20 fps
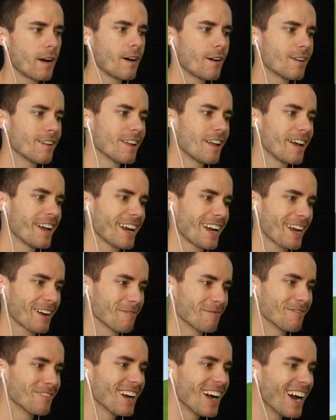Oh, look at
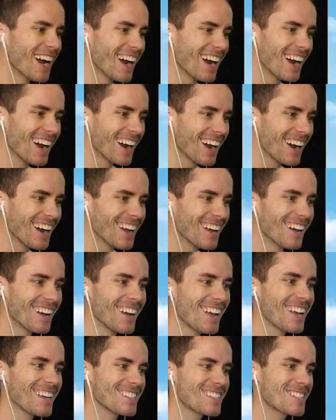him.
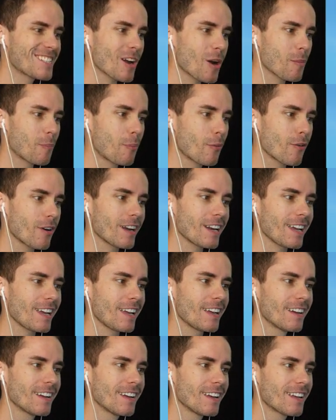He's so
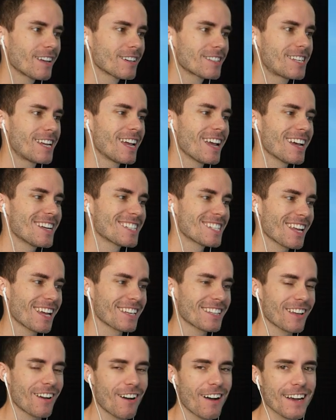pretty because he has
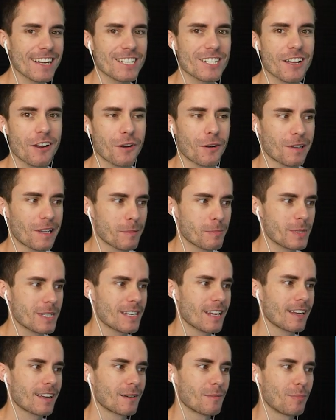like the eyeshadow,
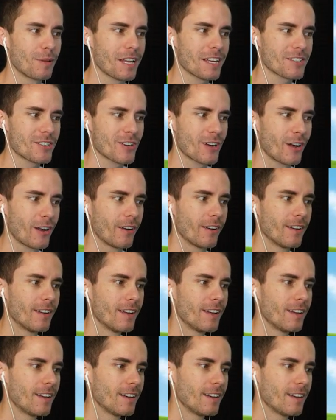lipstick, and blush on.
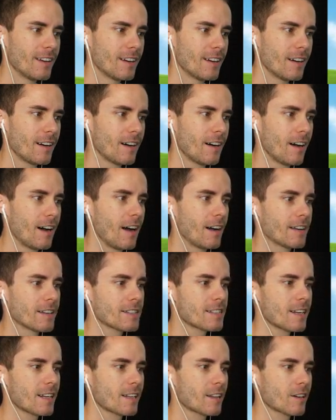Oh,
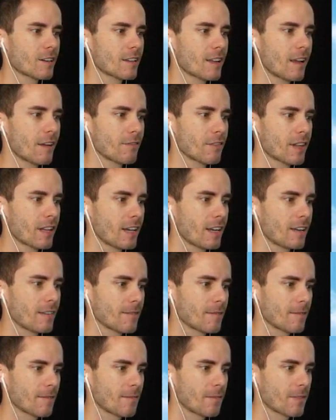doesn't he look lovely?
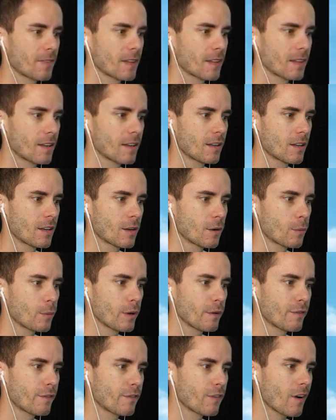
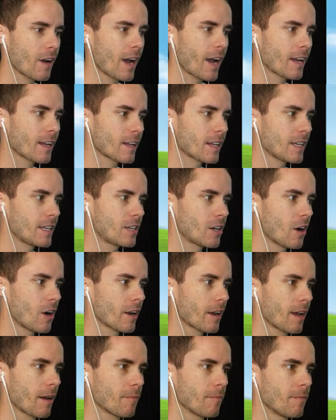We finally
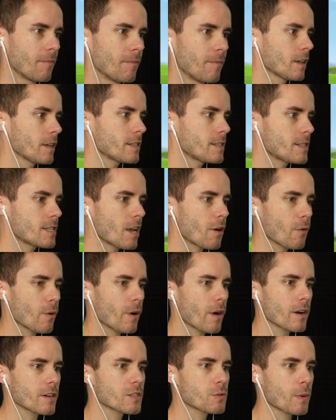got him. Let's see
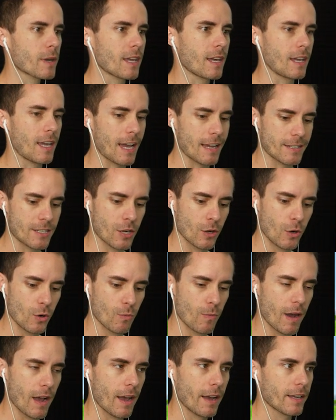where else we can get
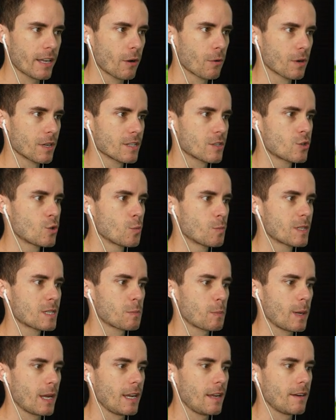to. We're going at super
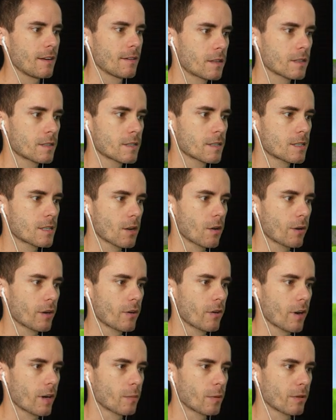speed. This is so
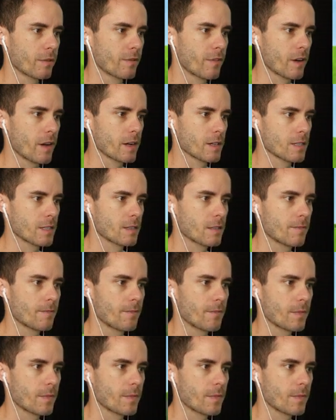incredibly fast.